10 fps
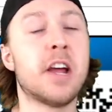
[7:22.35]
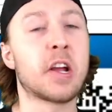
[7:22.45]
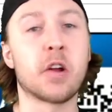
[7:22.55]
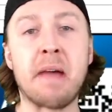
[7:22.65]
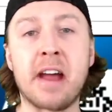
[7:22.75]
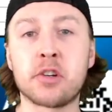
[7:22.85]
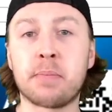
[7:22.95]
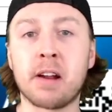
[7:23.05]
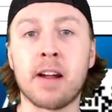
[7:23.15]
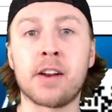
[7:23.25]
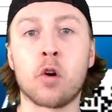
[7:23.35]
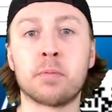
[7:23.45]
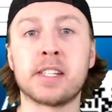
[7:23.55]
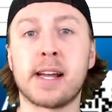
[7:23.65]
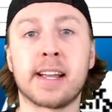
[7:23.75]
Good matchup here at
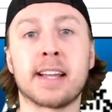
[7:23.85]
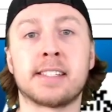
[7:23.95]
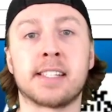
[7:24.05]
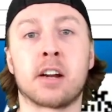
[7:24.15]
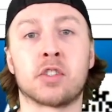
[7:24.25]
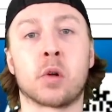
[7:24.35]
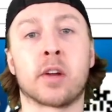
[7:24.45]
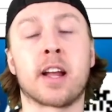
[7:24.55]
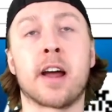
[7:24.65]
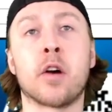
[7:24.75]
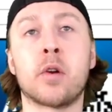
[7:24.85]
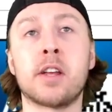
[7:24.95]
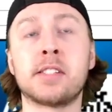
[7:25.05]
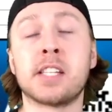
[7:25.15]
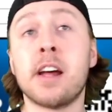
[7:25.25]
home tonight against the Arizona
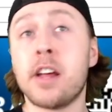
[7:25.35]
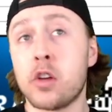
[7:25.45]
Coyotes.